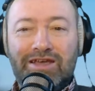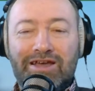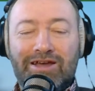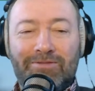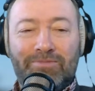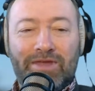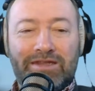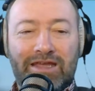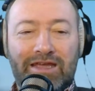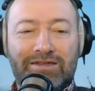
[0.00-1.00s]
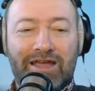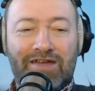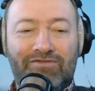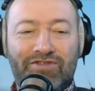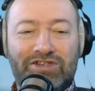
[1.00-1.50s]
and
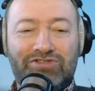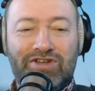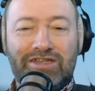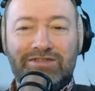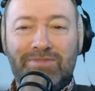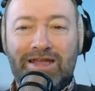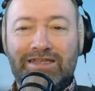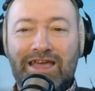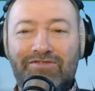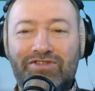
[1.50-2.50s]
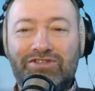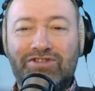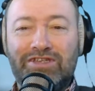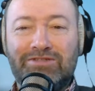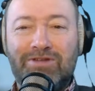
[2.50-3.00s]
have retreats, man cave
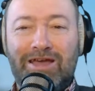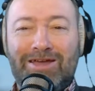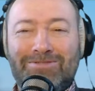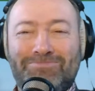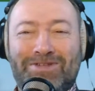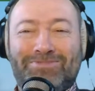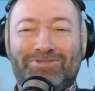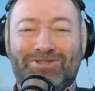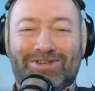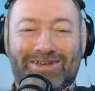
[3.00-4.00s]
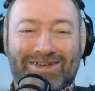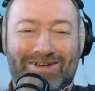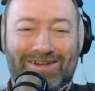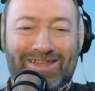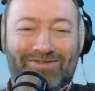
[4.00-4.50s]
retreats where people could
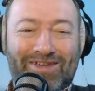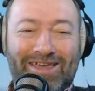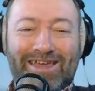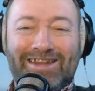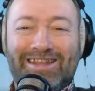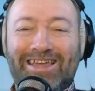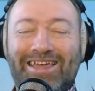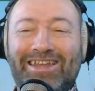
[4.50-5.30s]
go and live in